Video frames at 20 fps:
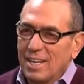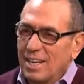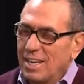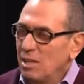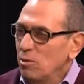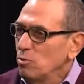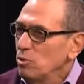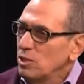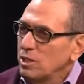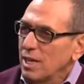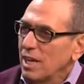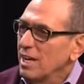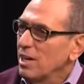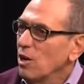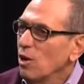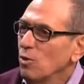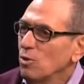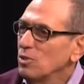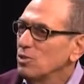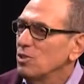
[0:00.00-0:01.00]
he would say,
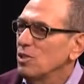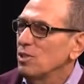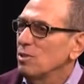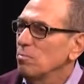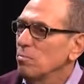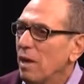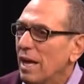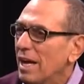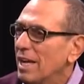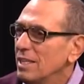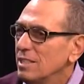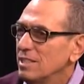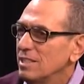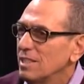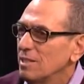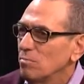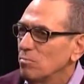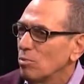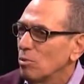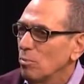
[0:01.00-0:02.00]
Go into the
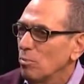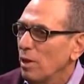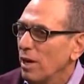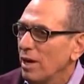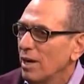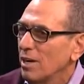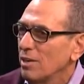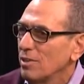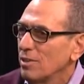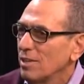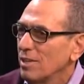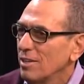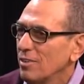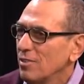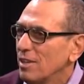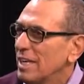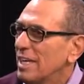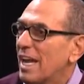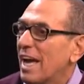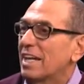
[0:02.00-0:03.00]
pens and prepare
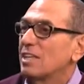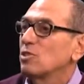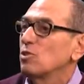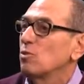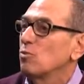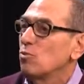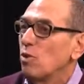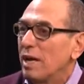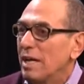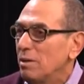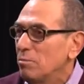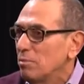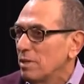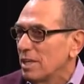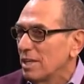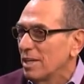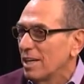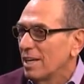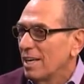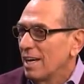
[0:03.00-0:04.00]
the next arraignment.